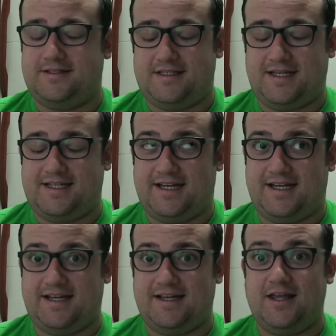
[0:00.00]

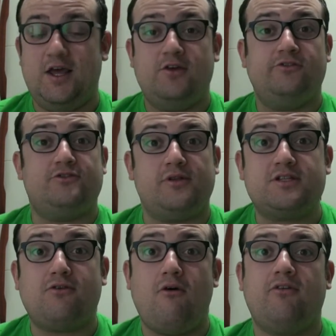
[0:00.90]
Cha-dang! So
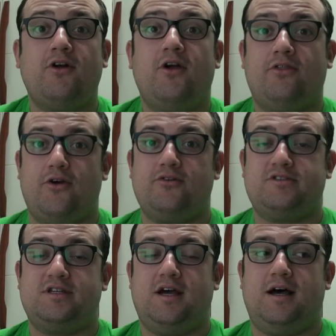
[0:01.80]
let's go over
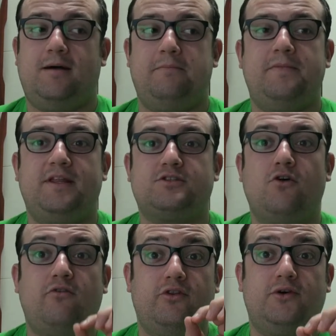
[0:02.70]
those. Let's
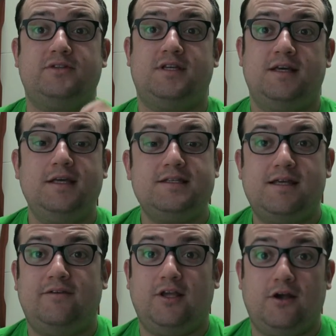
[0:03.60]
go over those
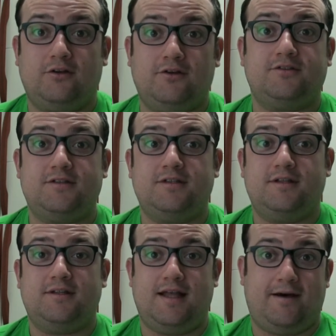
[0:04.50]
7 characters
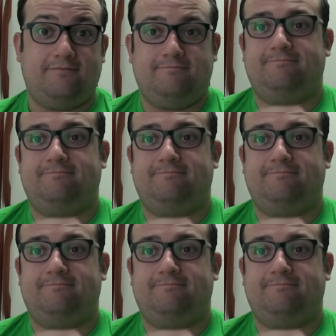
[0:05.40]
now.